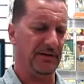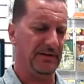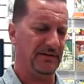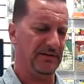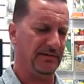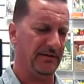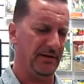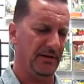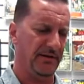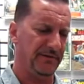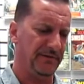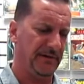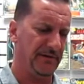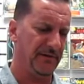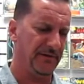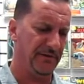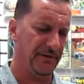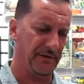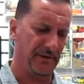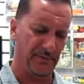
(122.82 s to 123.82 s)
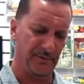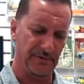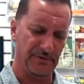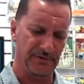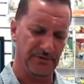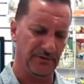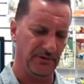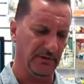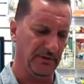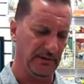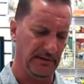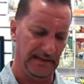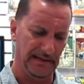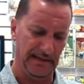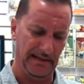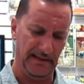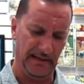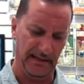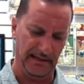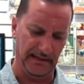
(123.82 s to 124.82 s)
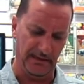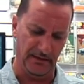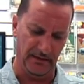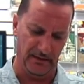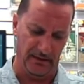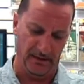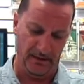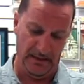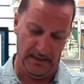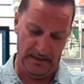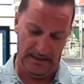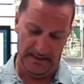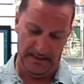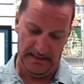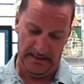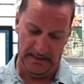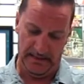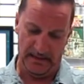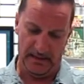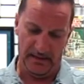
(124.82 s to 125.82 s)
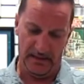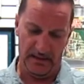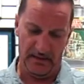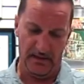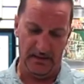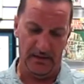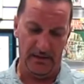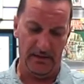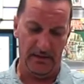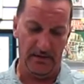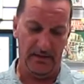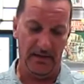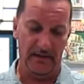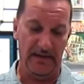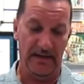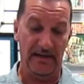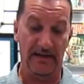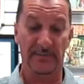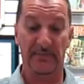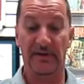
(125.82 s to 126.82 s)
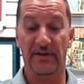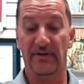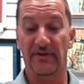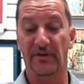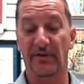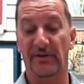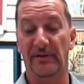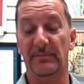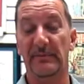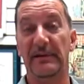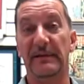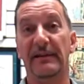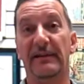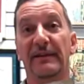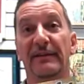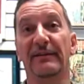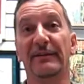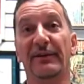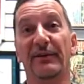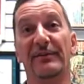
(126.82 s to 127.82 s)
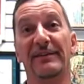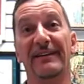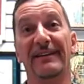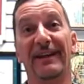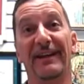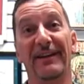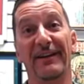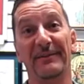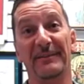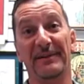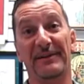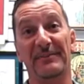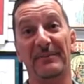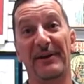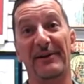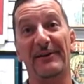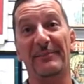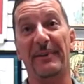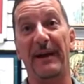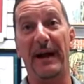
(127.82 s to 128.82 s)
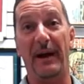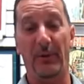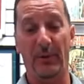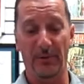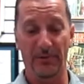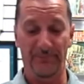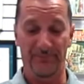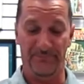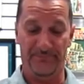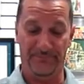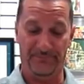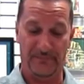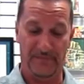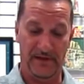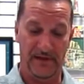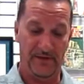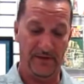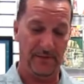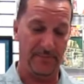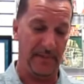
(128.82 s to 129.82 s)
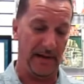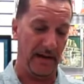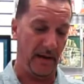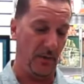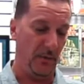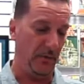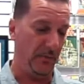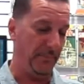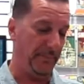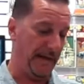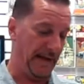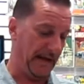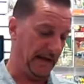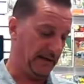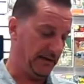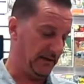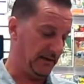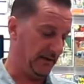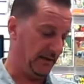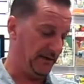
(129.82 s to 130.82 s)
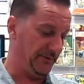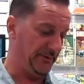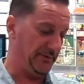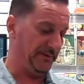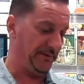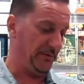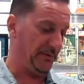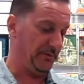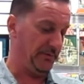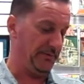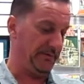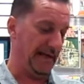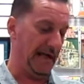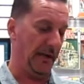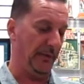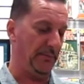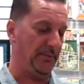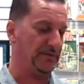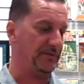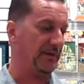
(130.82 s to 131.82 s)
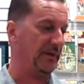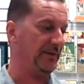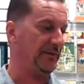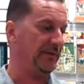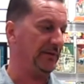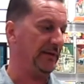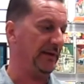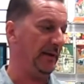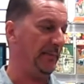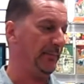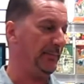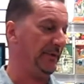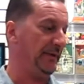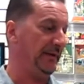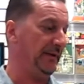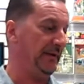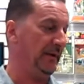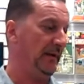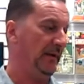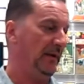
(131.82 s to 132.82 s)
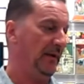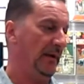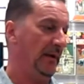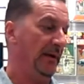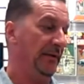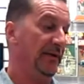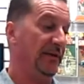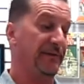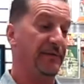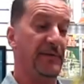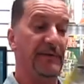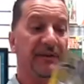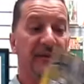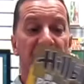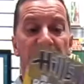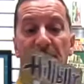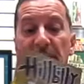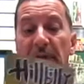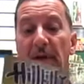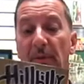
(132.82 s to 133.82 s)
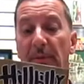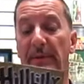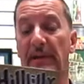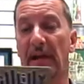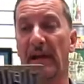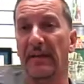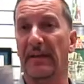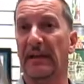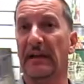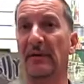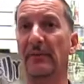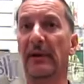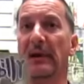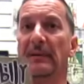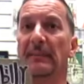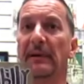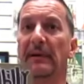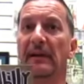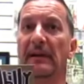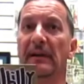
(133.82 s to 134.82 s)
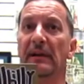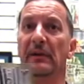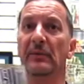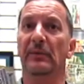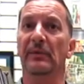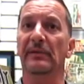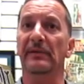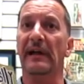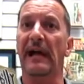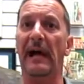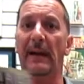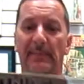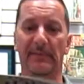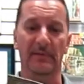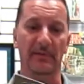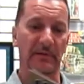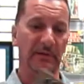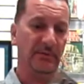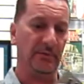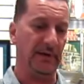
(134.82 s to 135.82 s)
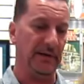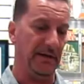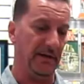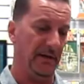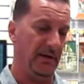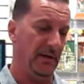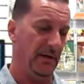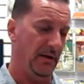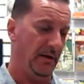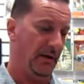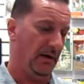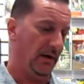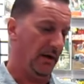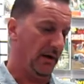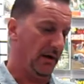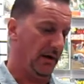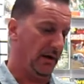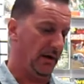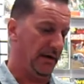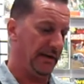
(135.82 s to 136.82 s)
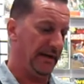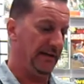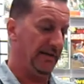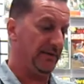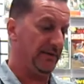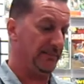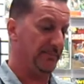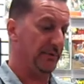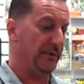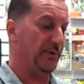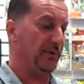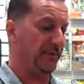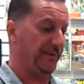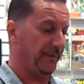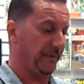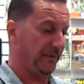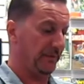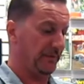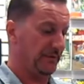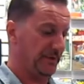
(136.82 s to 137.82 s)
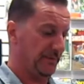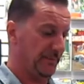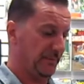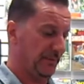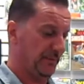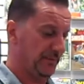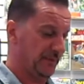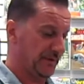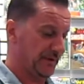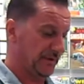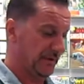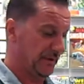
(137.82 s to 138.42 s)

It's uh, very, very original, and I like it a lot. Uh, anybody that knows me knows that I love me some Eric Powell. Eric Powell back under his own Albatross imprint. This first issue of Hillbilly, I think I recommended here, was absolutely great. Uh, it is beautiful to boot.